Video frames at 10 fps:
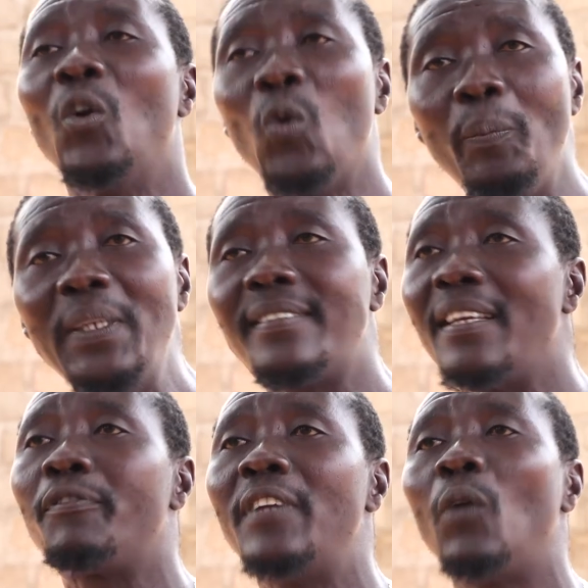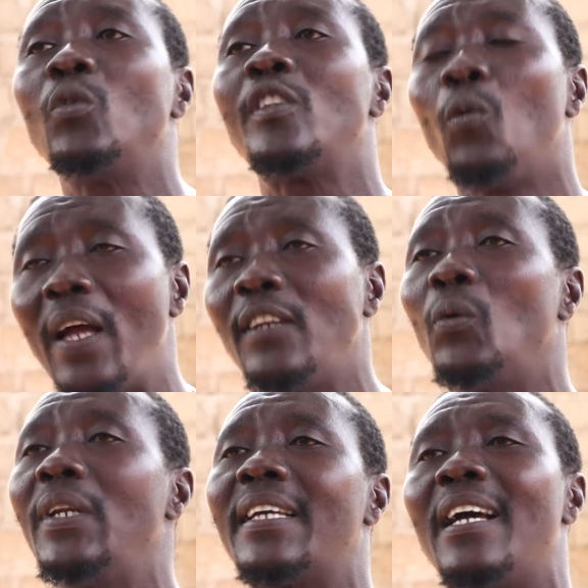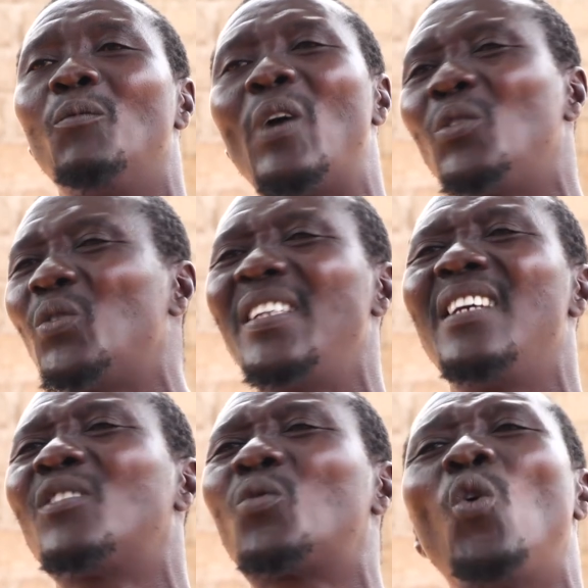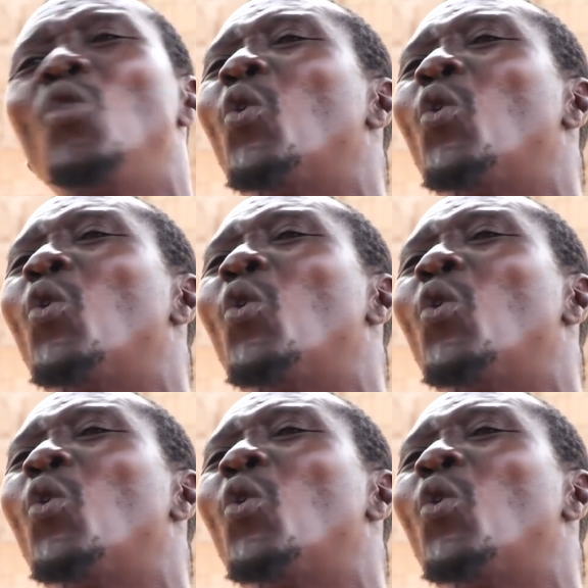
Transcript: will be safe now with the one day where they come. I'm not saying it's called